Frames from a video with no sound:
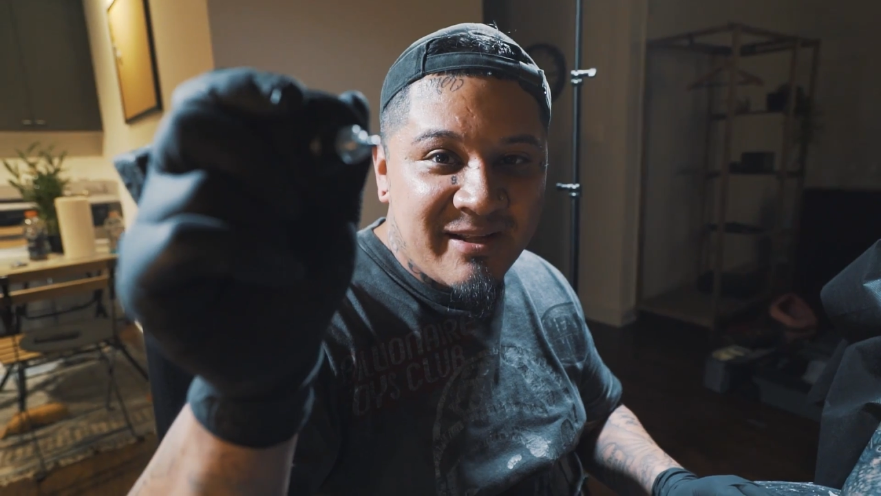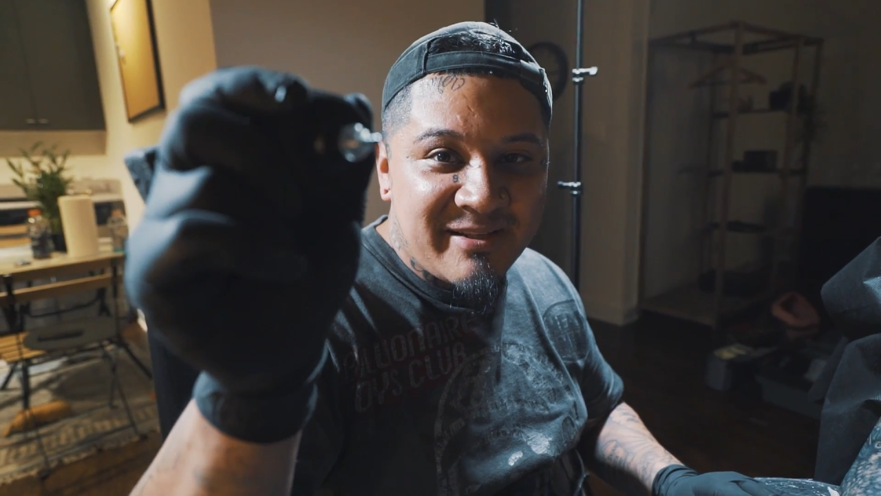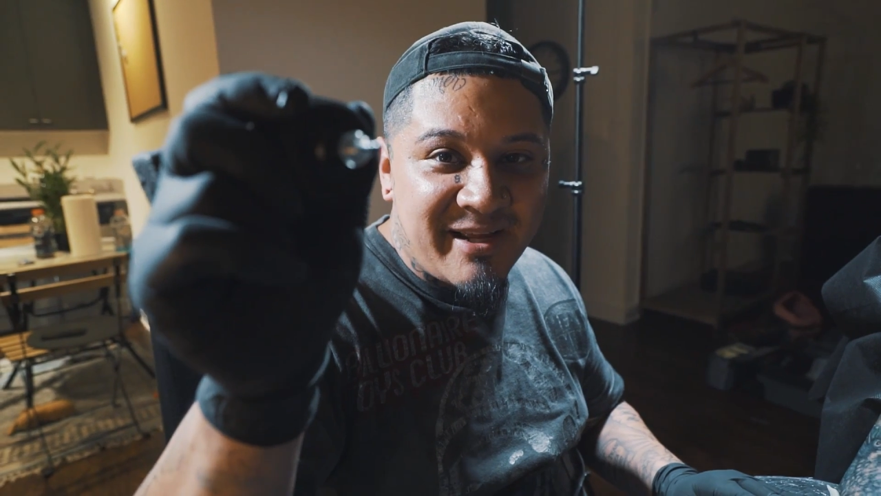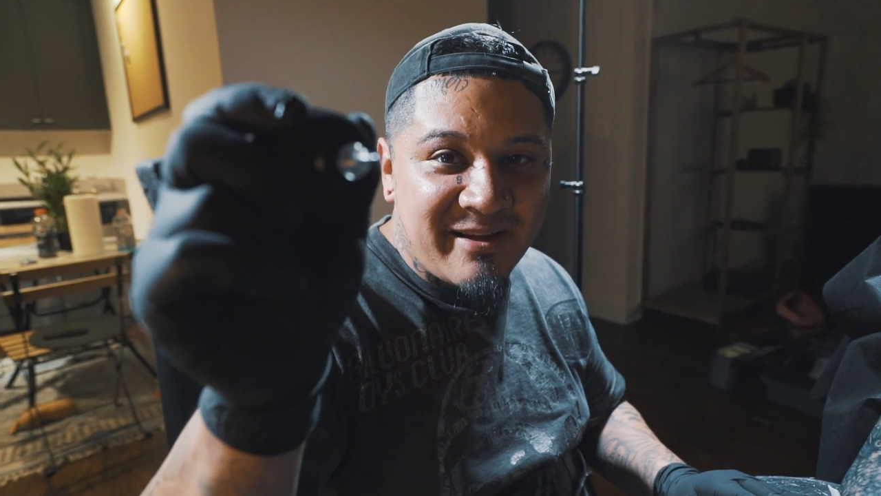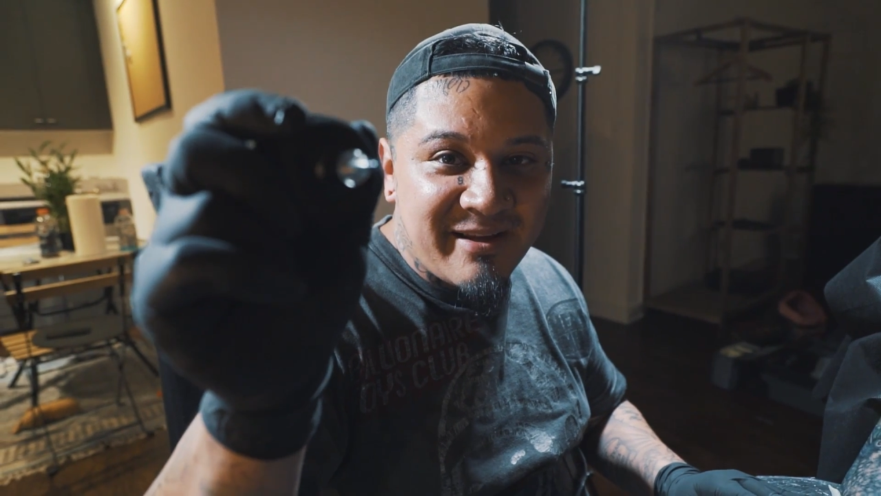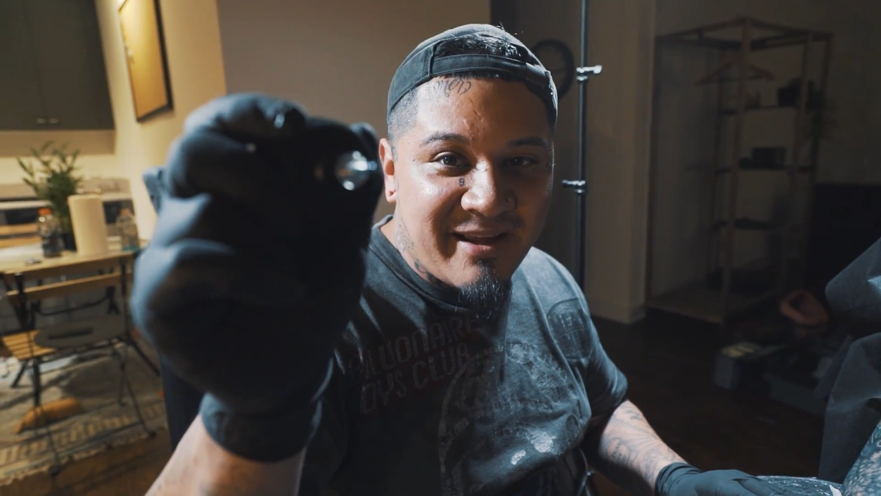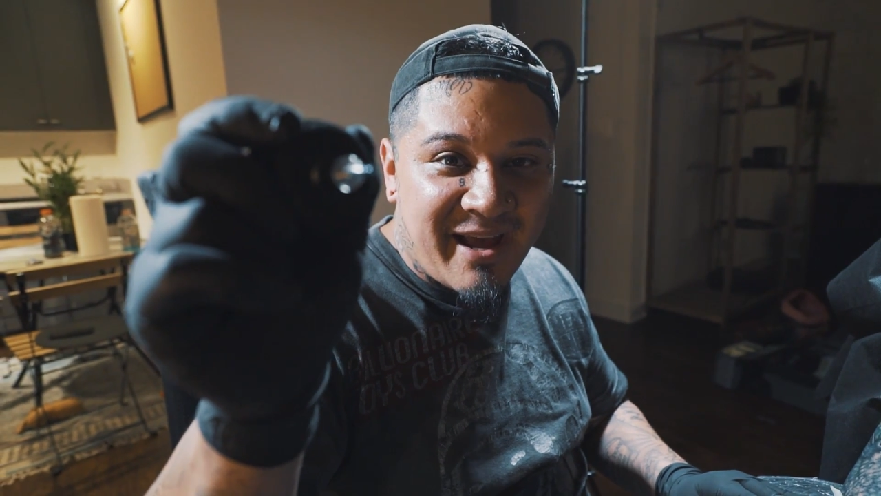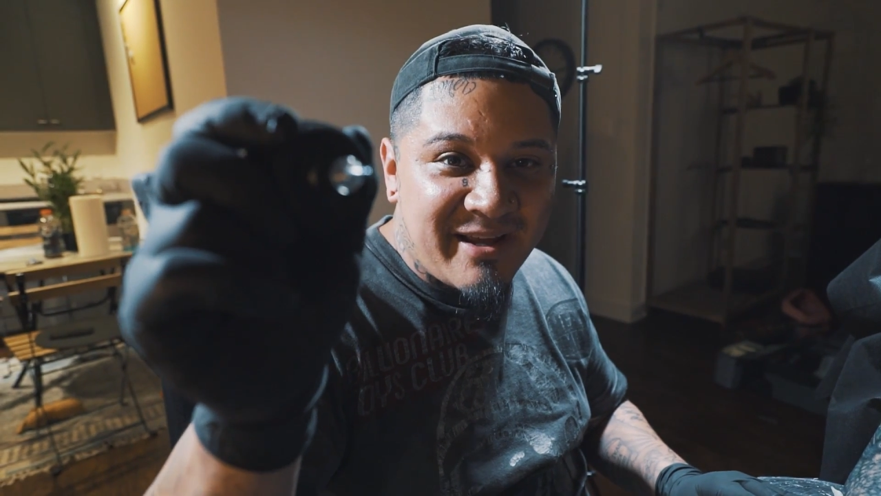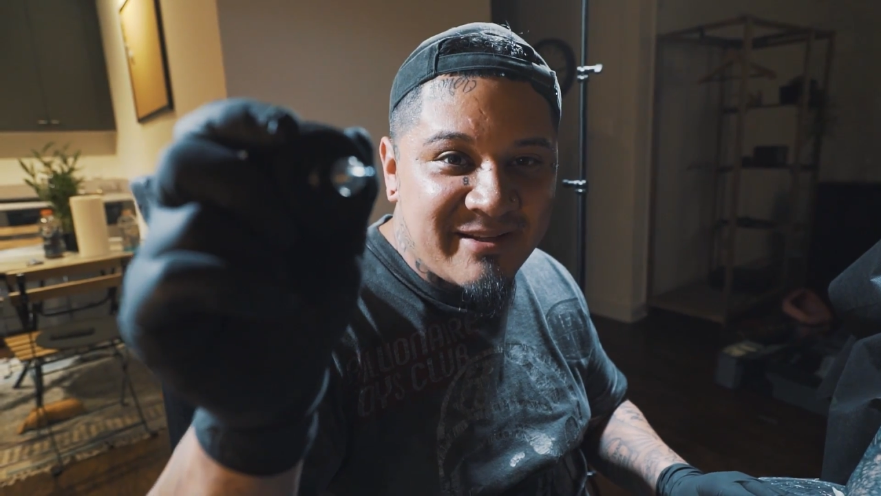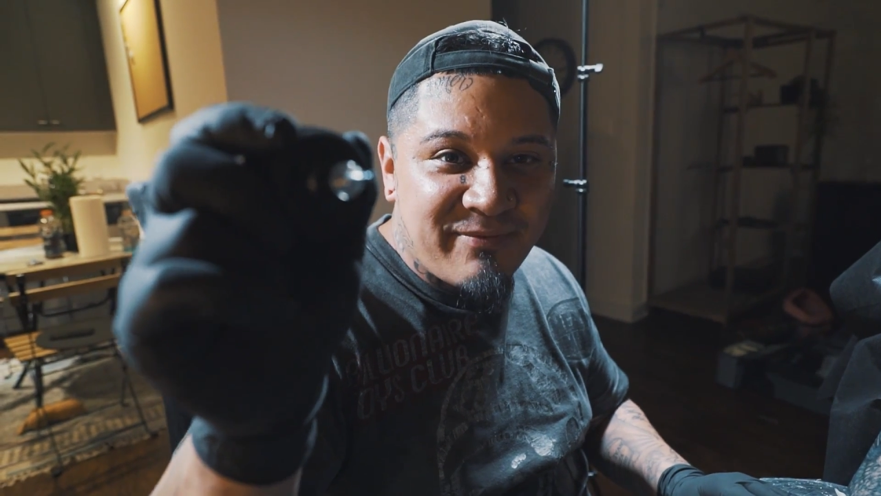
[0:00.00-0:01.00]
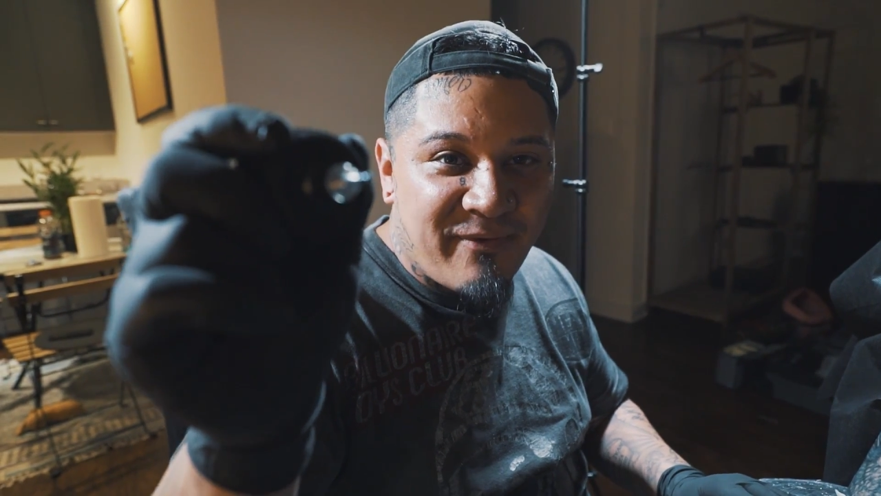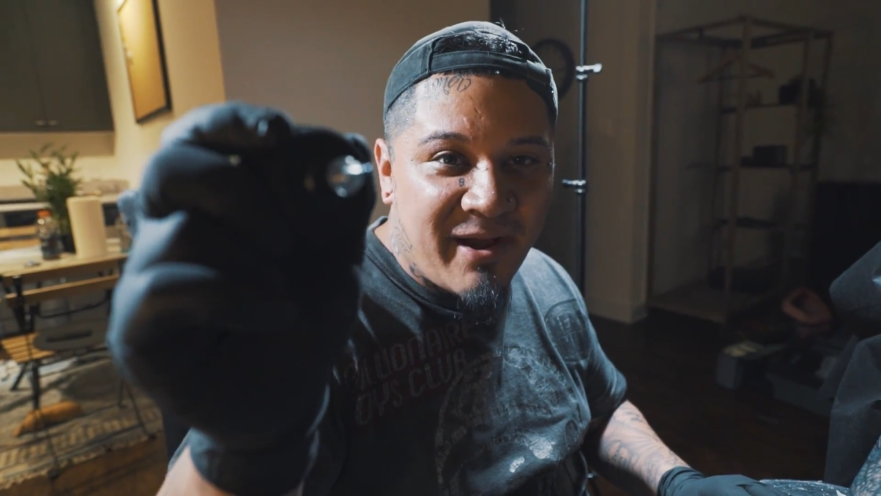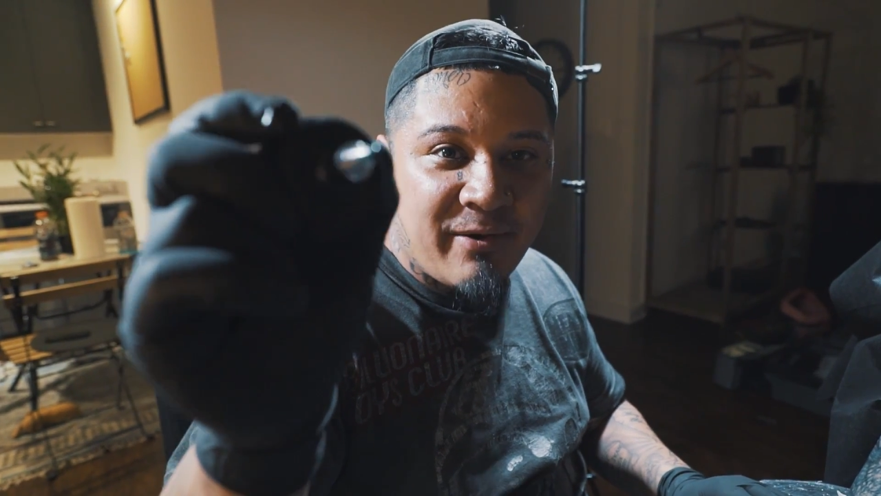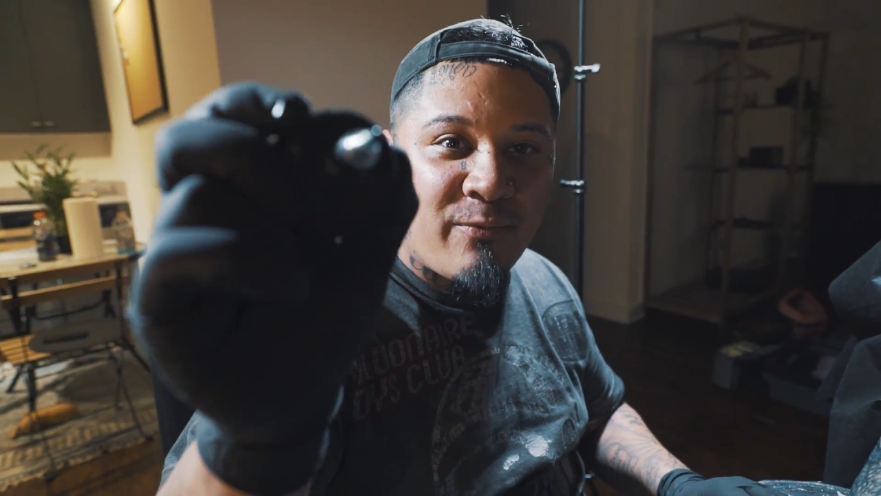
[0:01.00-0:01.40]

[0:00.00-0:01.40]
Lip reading: Take a guess, find the